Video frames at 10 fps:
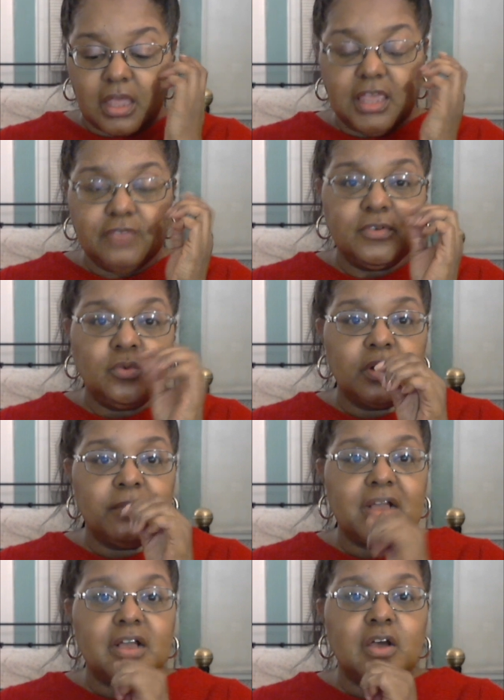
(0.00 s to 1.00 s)
Even one of
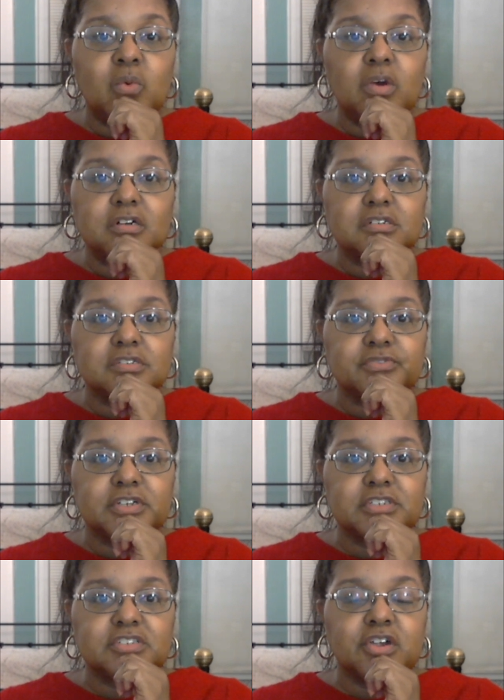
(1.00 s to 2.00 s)
my coworkers
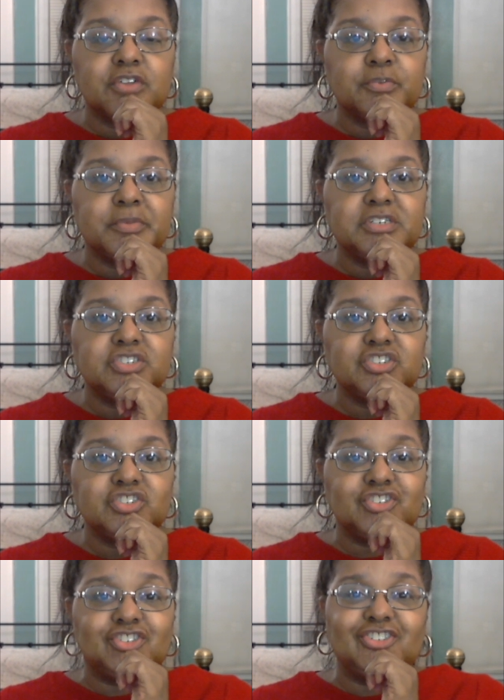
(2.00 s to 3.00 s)
felt sorry for me.
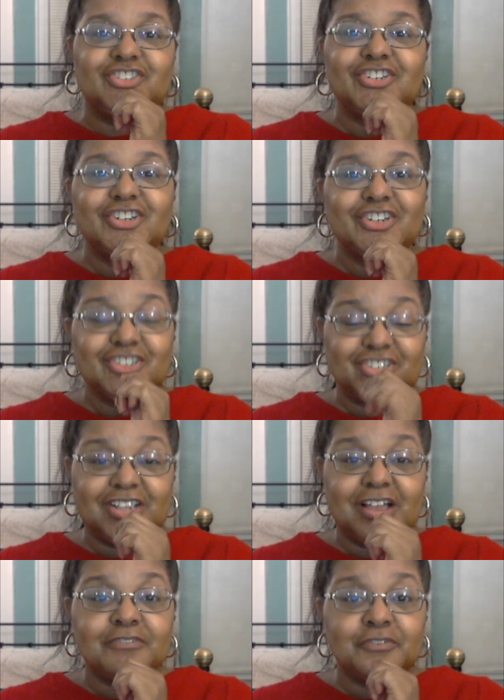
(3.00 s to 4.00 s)
She,
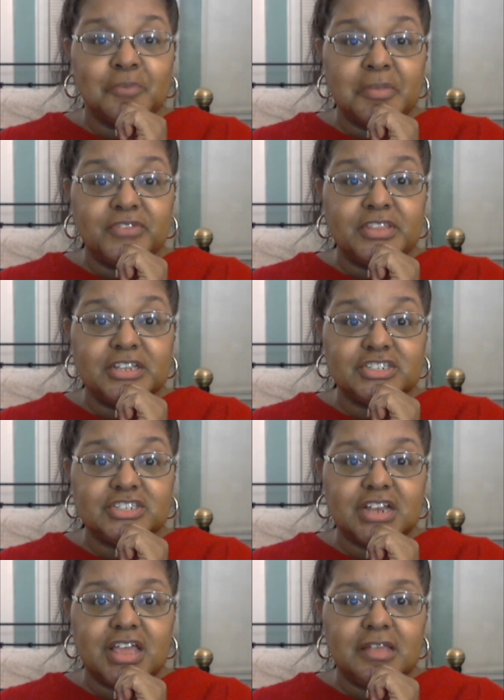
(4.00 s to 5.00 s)
covered for me for lunch
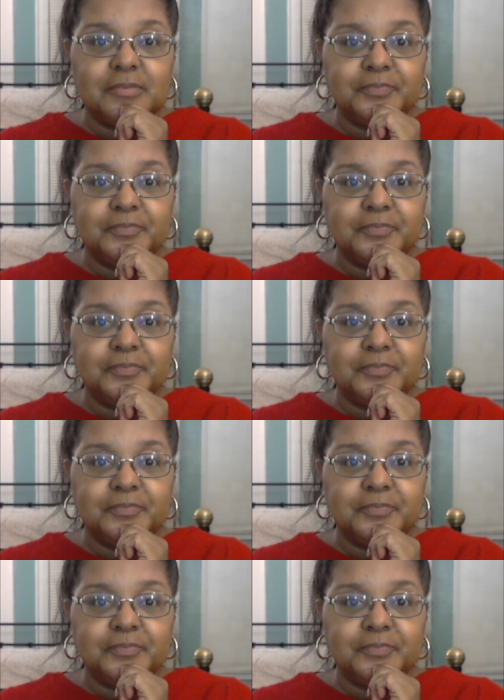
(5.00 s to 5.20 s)
today.